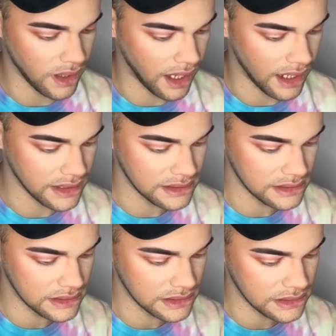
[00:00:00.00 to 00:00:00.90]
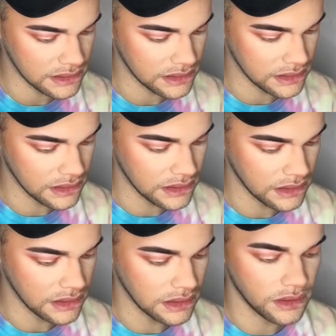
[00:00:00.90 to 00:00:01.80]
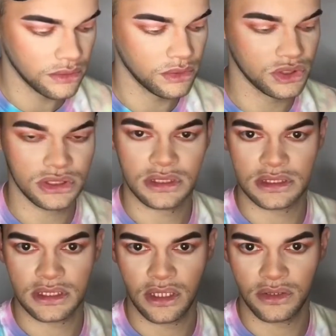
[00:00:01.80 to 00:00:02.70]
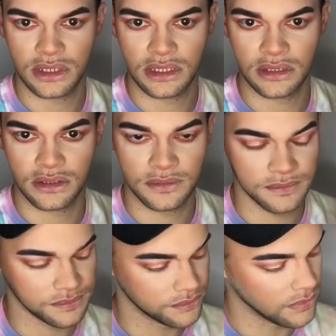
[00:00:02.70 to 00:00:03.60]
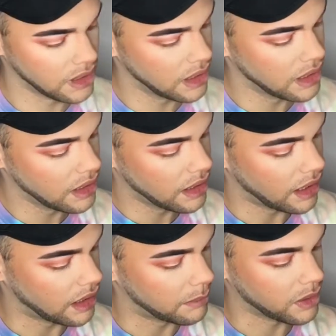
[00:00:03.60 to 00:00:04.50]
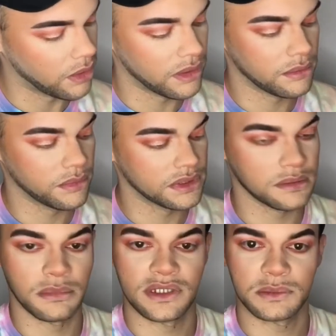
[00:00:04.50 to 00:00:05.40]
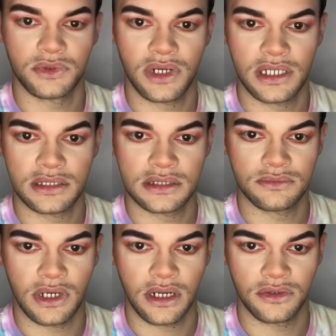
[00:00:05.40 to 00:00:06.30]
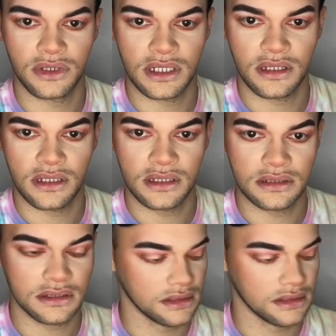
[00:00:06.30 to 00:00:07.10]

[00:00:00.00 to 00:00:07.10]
Iced, which is this color here. And I'm gonna go in with some Mesmerized right underneath it.